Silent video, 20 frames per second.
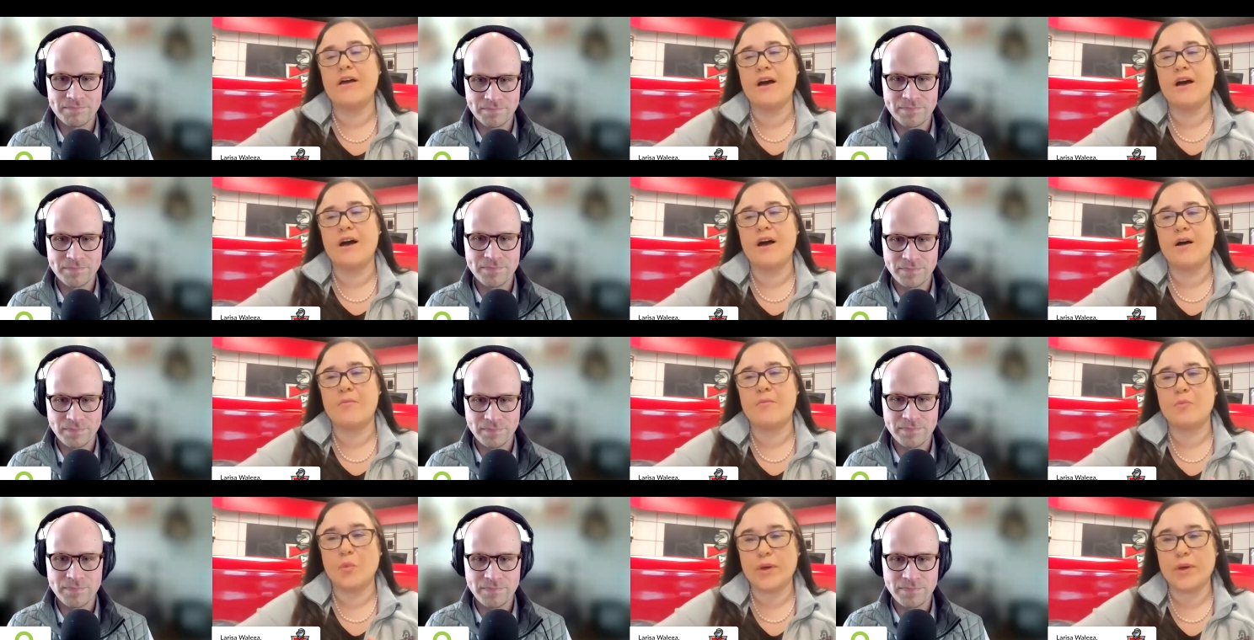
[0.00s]

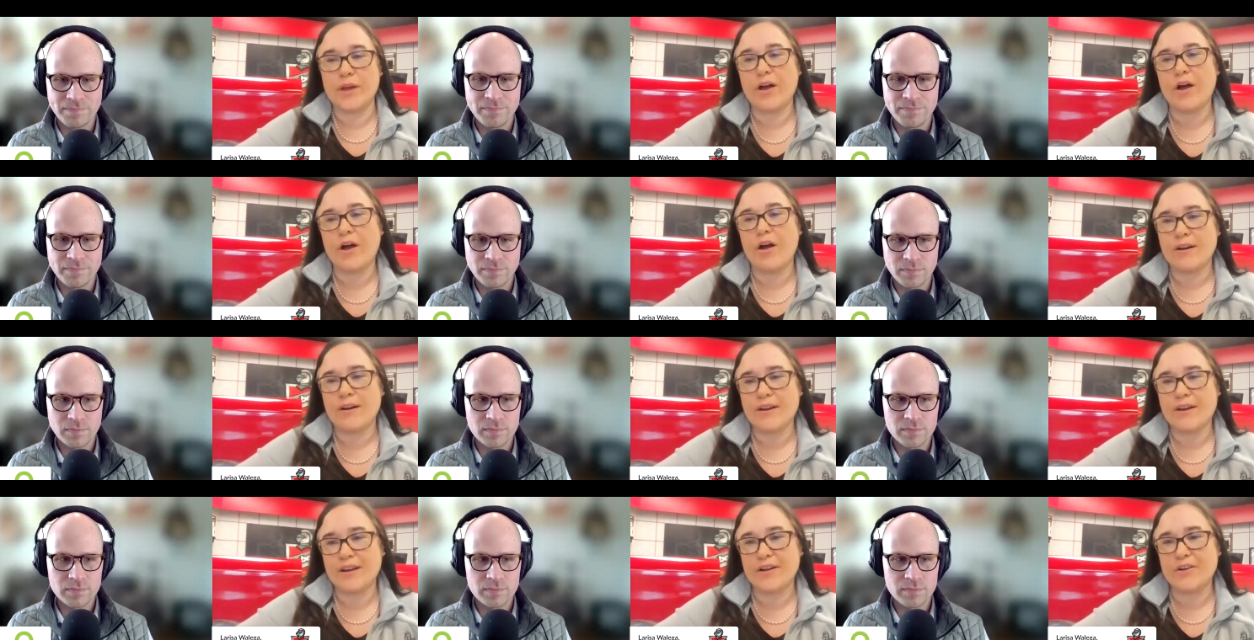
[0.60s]
Speaker 1: Um, we are
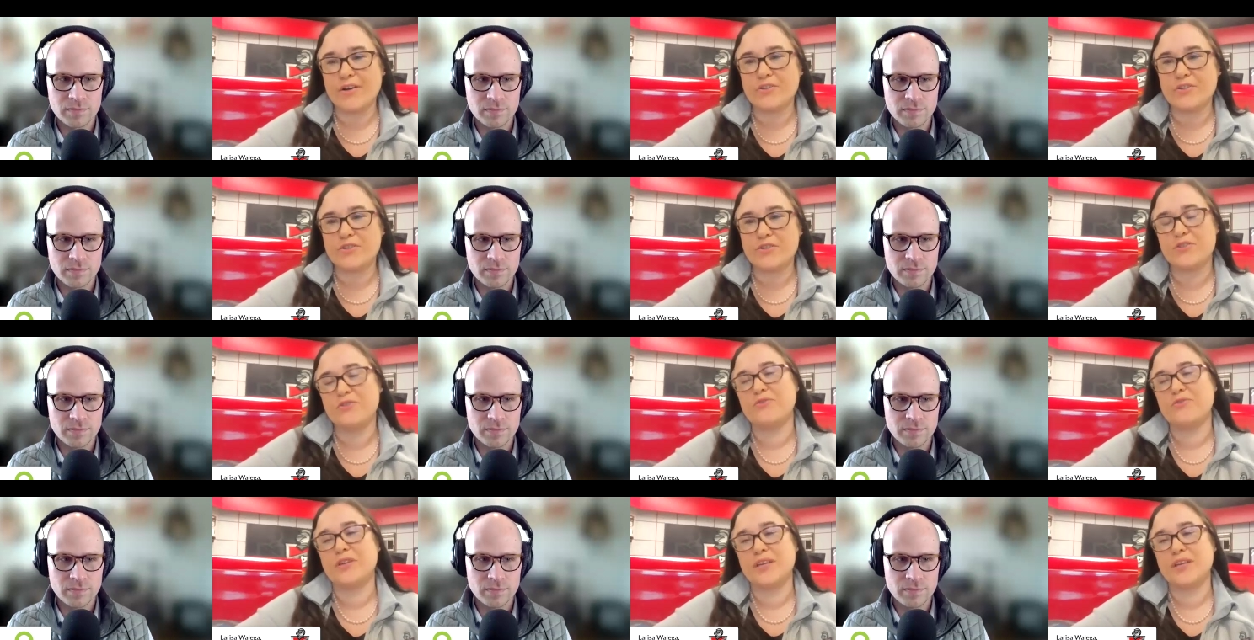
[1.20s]
here
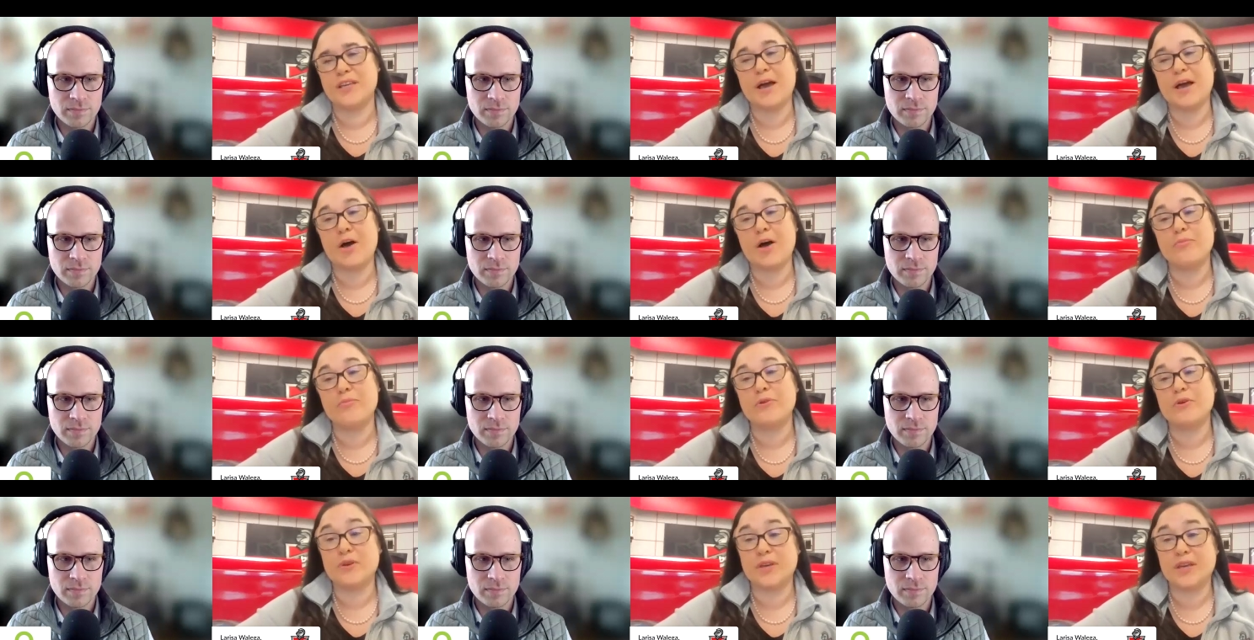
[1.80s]
to keep,
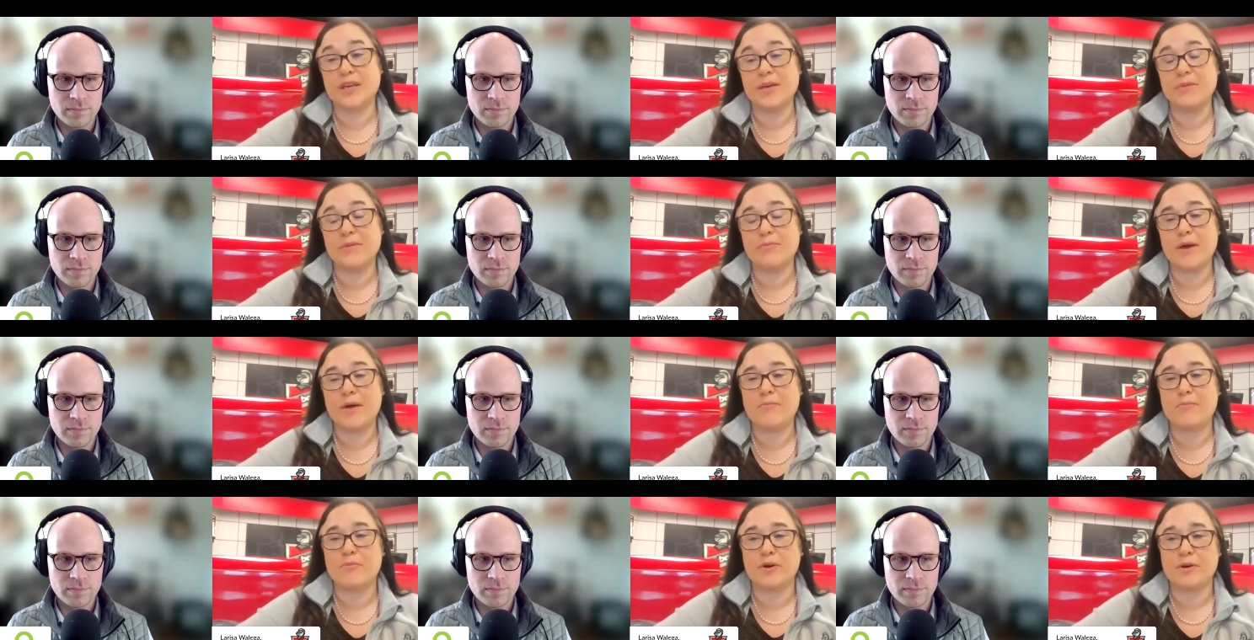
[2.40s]
help you keep
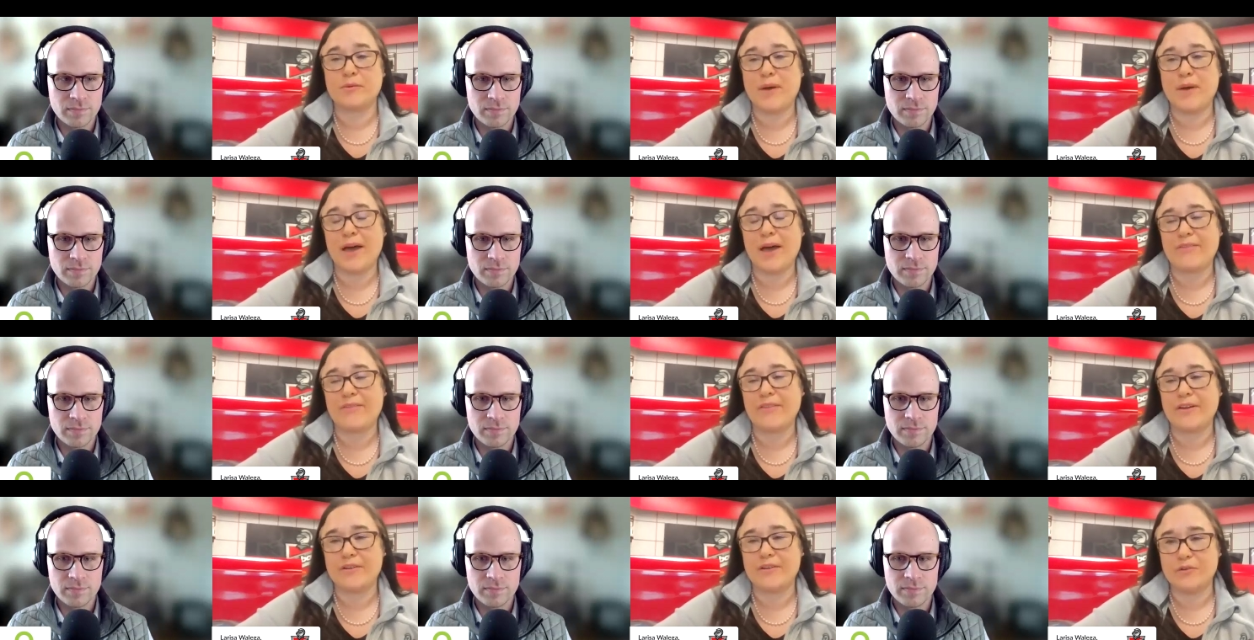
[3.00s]
and bring back
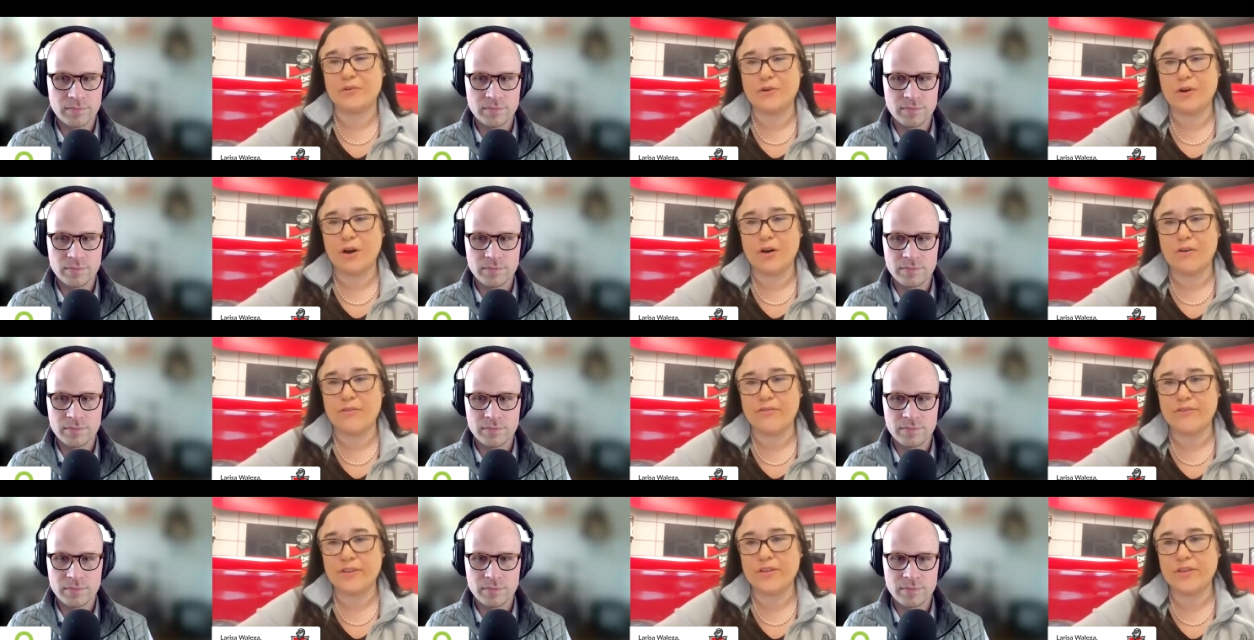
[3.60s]
that new car
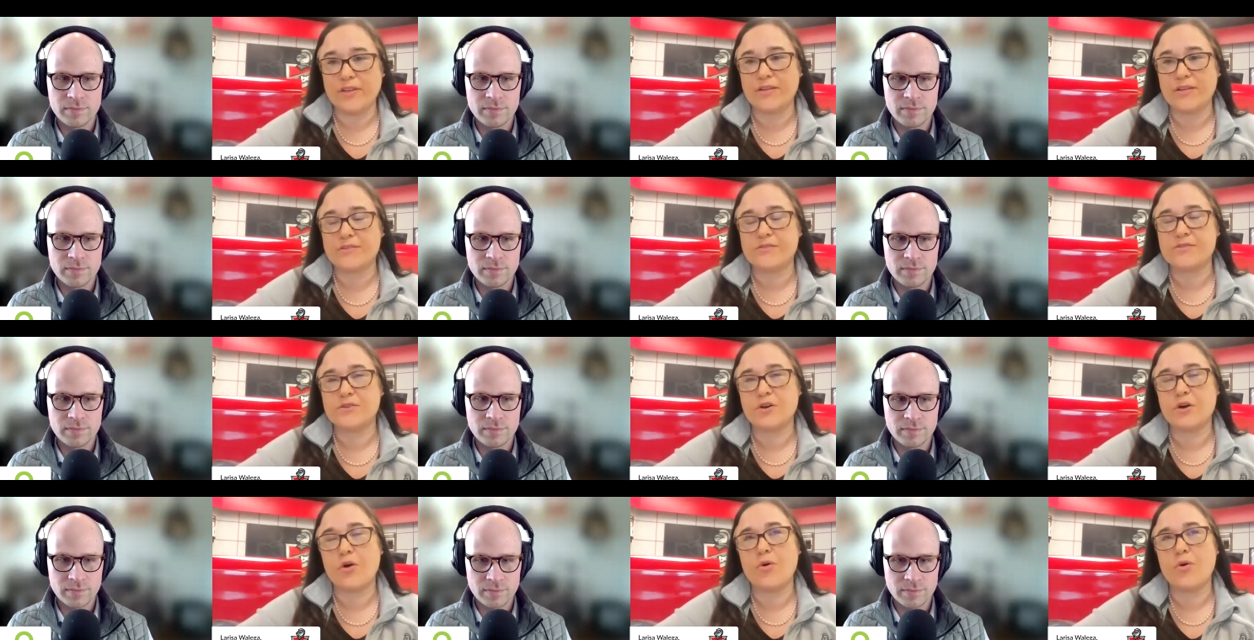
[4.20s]
feeling.
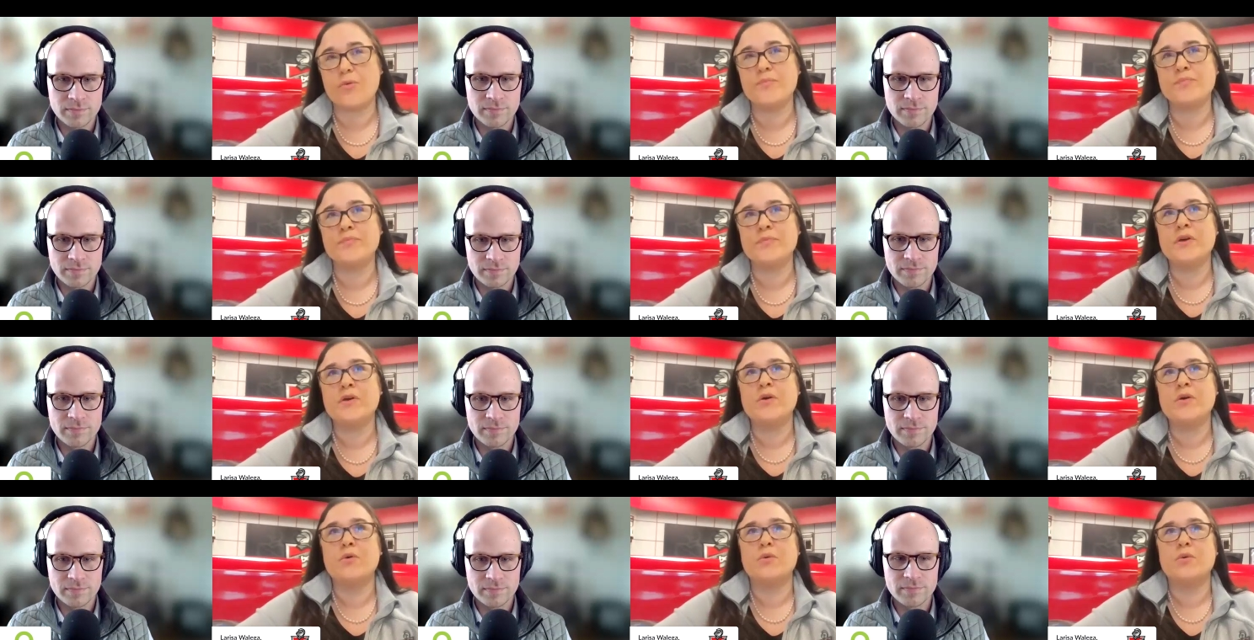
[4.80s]
So
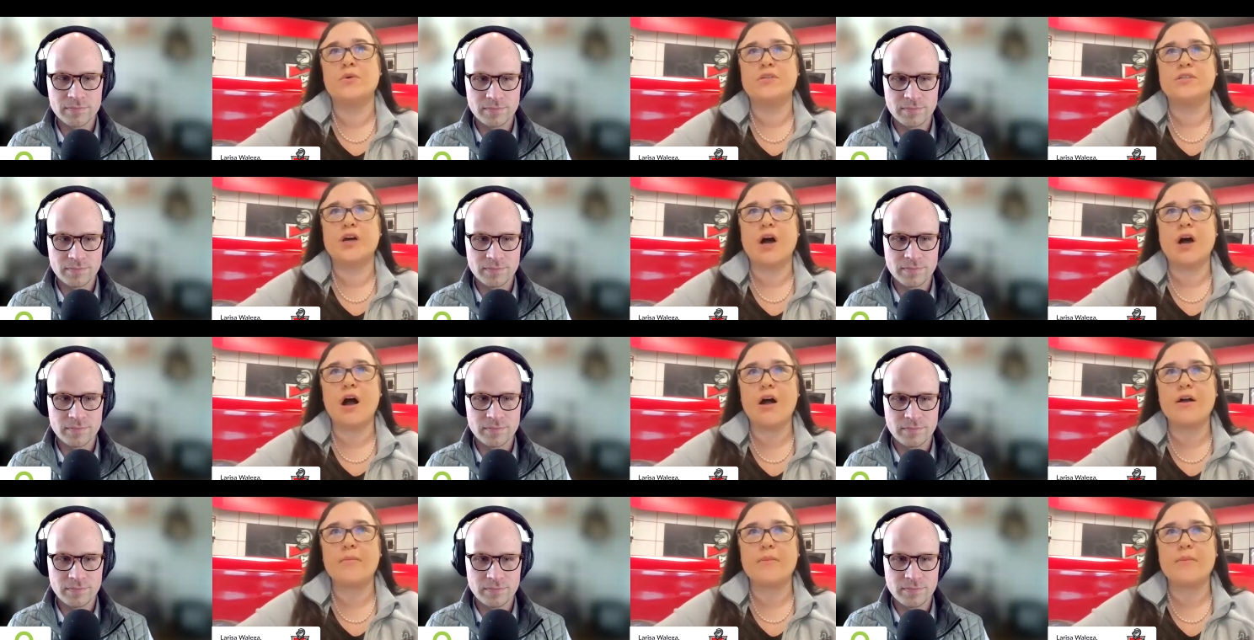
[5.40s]
when we
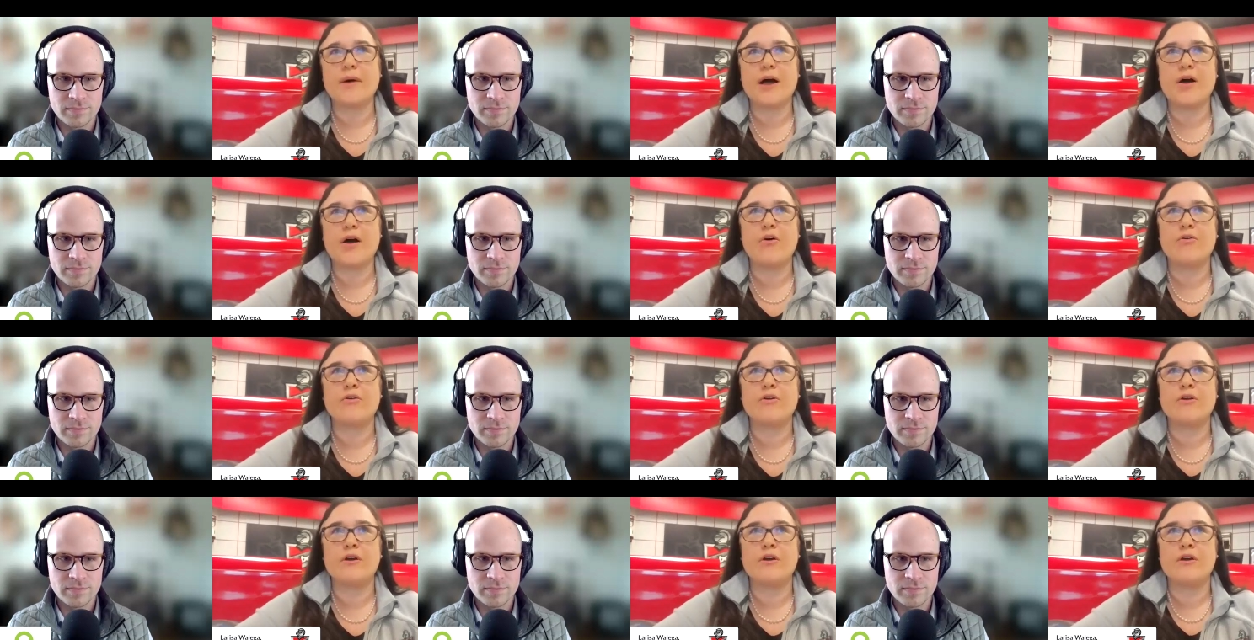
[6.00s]
talk
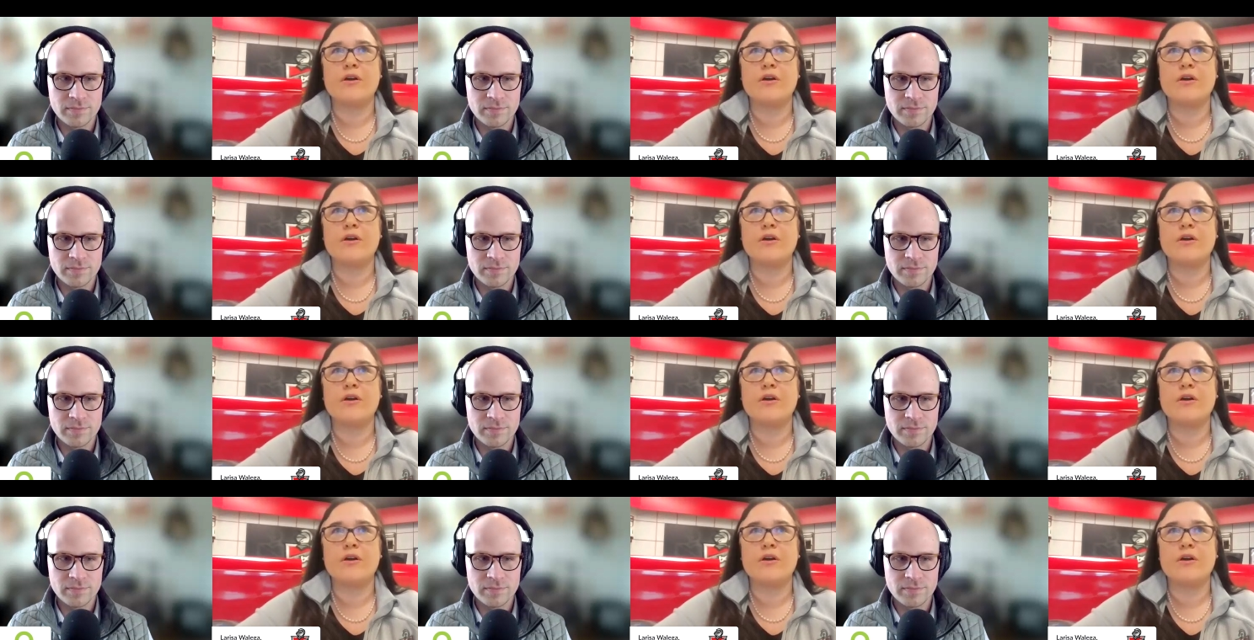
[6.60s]
about,